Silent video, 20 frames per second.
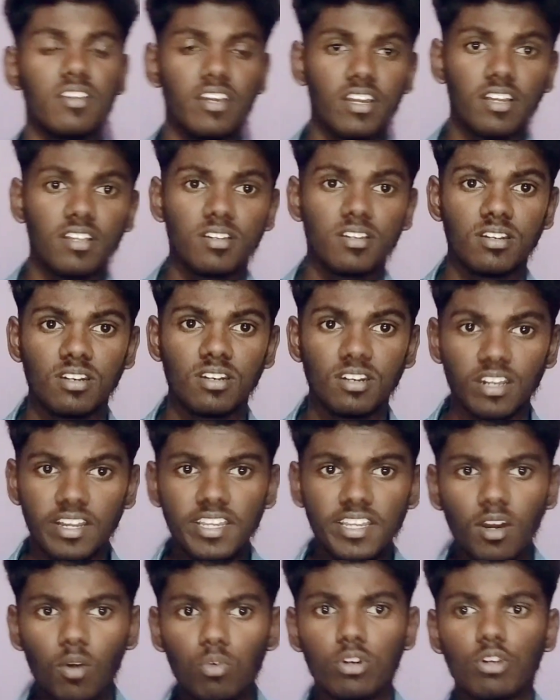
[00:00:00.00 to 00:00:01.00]
they
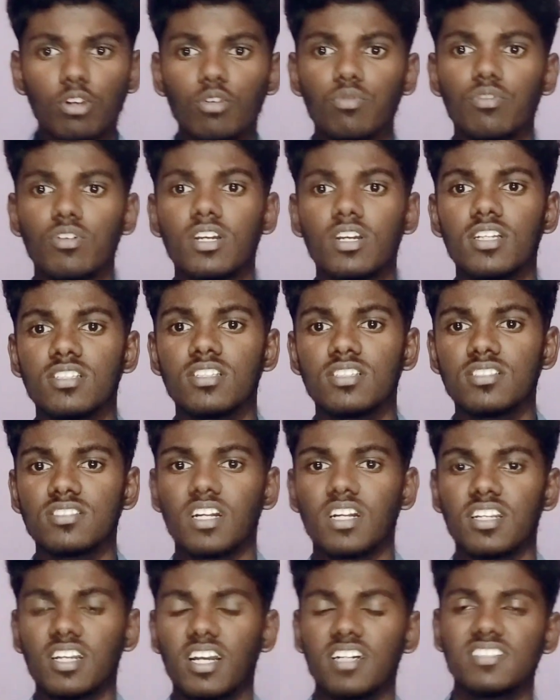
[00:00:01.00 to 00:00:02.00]
try out new features
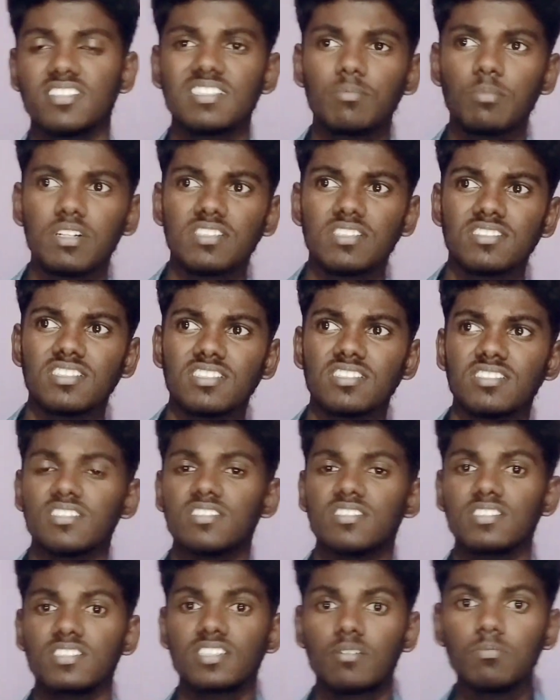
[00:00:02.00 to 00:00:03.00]
and customize the
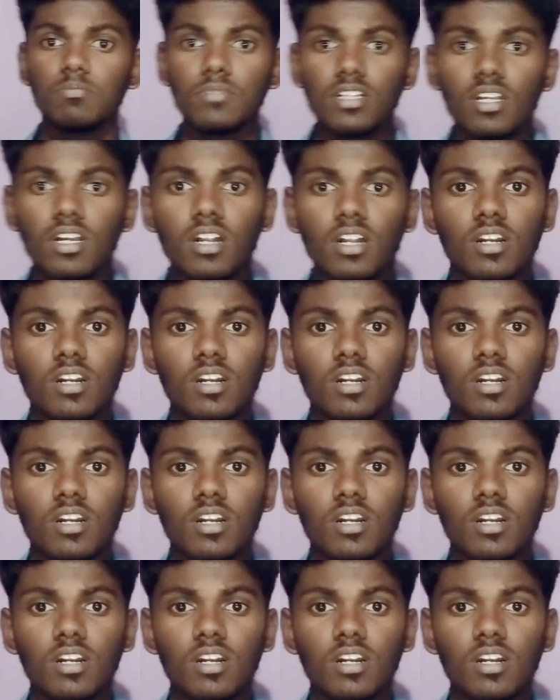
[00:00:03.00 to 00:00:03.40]
system